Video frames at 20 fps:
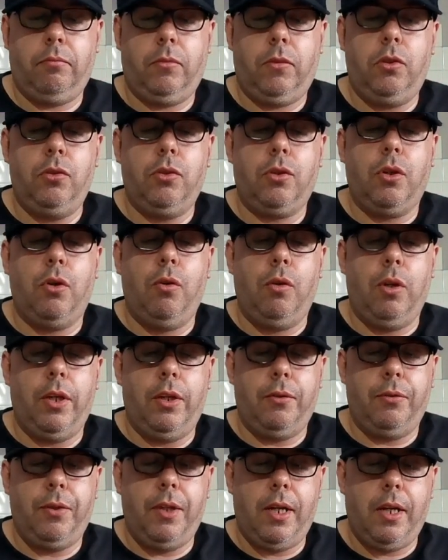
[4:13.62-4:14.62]
Just cooling
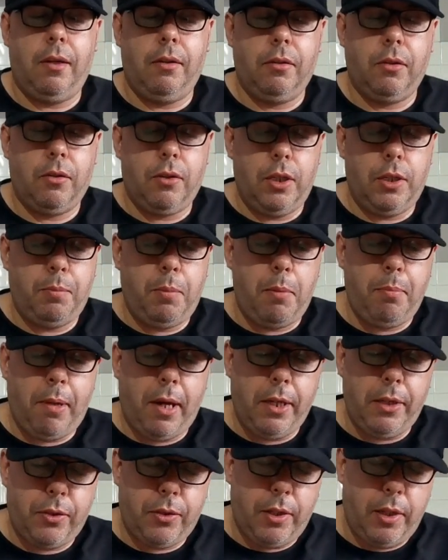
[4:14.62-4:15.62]
off now. Crispy
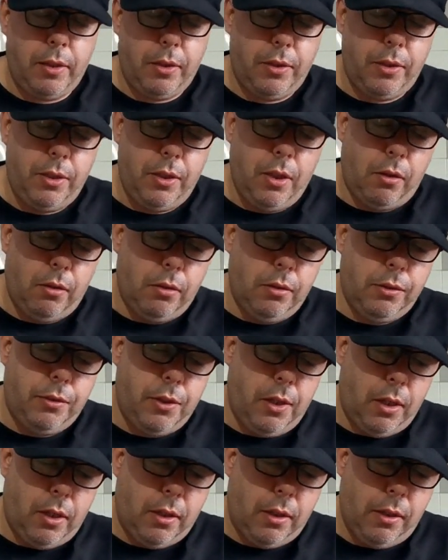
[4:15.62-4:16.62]
pastry, not as
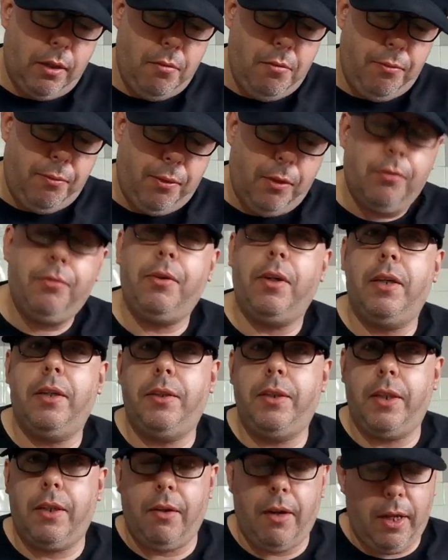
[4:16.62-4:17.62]
light and fluffy
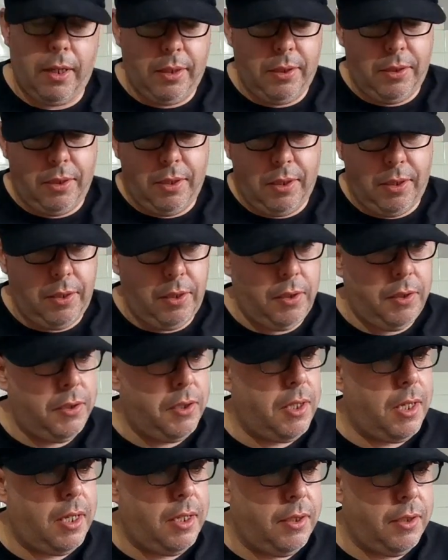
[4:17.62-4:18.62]
as your Greggs. As I
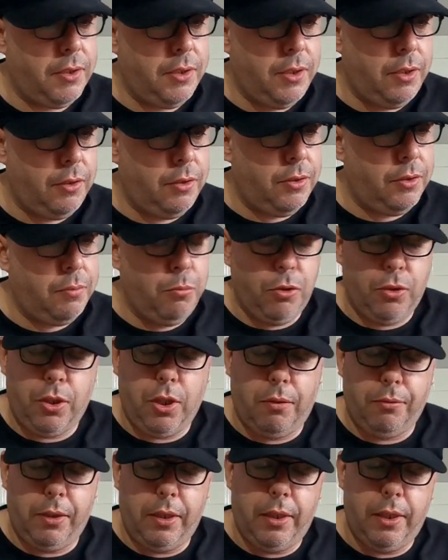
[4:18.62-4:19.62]
say, there's not as much
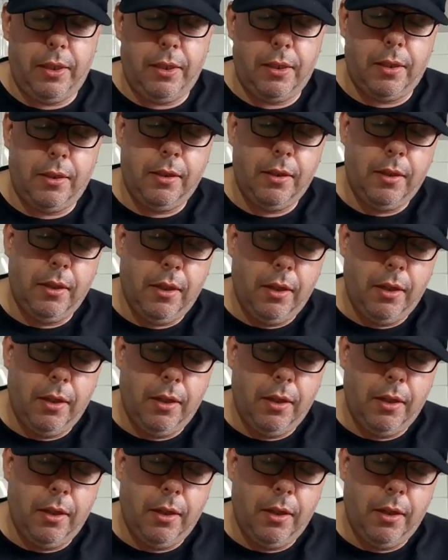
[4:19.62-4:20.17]
of it either.